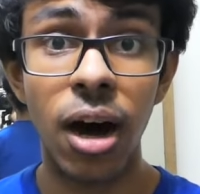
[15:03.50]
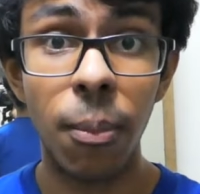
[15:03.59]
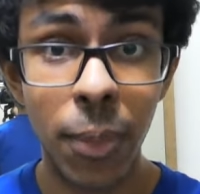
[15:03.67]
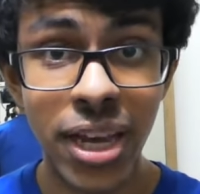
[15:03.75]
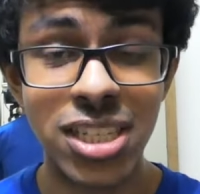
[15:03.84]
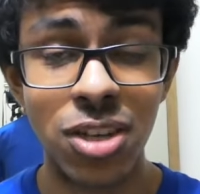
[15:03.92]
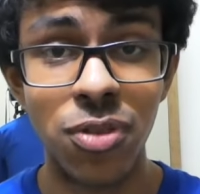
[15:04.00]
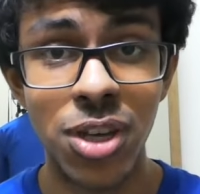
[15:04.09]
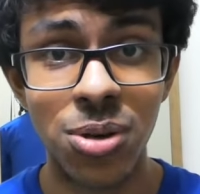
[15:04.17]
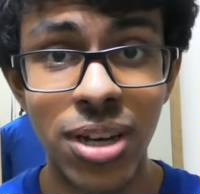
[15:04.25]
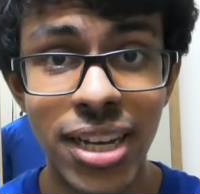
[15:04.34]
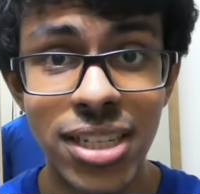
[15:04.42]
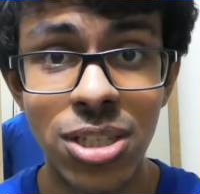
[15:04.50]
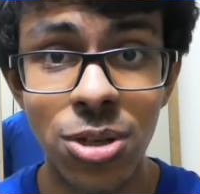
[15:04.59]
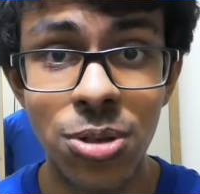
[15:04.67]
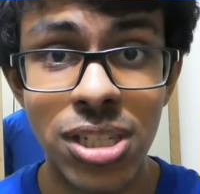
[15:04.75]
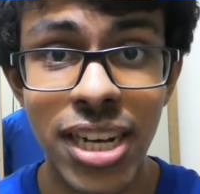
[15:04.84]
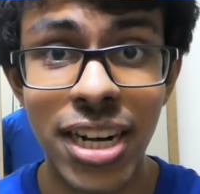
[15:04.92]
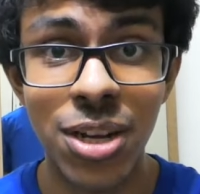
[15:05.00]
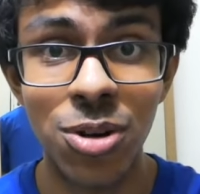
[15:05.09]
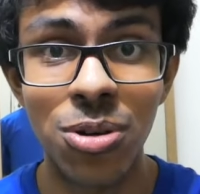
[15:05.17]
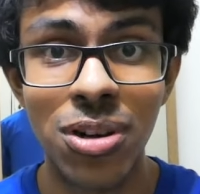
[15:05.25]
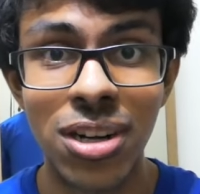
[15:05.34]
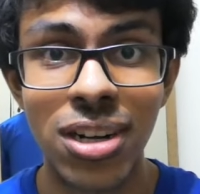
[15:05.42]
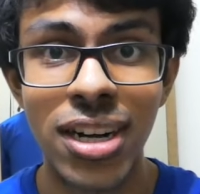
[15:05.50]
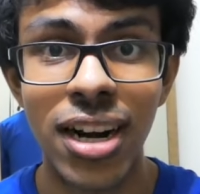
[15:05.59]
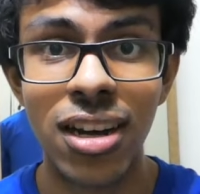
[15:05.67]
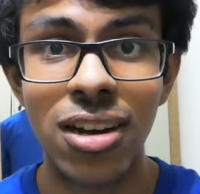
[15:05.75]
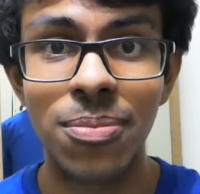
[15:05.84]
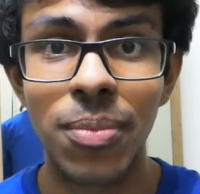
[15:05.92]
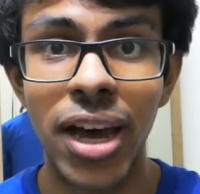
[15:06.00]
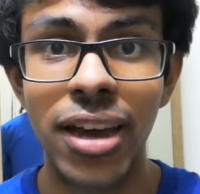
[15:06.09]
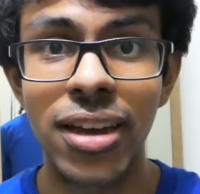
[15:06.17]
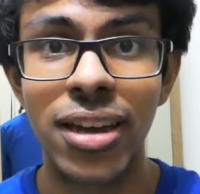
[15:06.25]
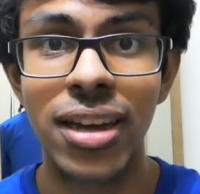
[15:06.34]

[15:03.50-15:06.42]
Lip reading: amazing for you guys. So stay tuned. Tata. Bye.